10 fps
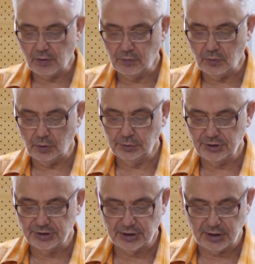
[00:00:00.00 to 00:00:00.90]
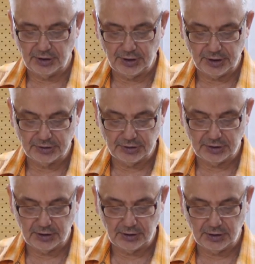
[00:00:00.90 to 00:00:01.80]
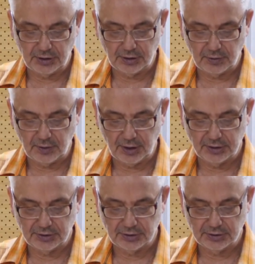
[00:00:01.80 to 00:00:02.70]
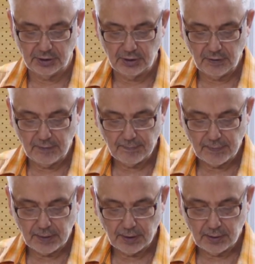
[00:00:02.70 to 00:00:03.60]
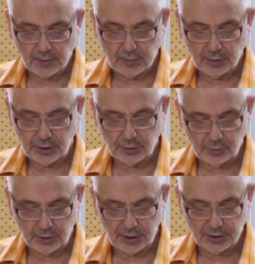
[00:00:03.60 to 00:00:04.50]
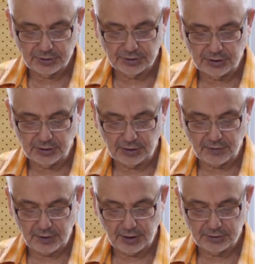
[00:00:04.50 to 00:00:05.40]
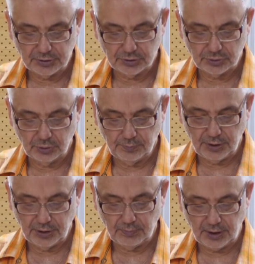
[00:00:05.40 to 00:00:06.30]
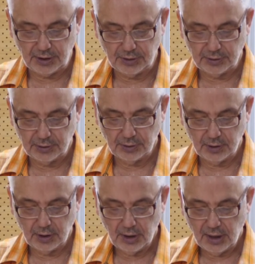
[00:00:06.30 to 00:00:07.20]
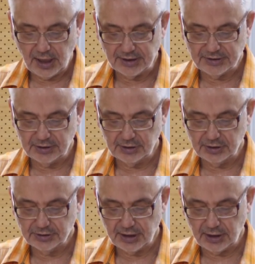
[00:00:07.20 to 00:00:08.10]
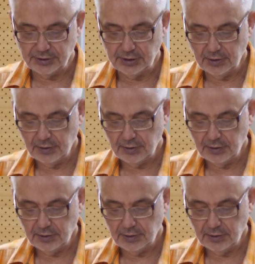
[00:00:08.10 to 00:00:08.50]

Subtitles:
of all physically necessary regularities and requirements should be remained. As a result,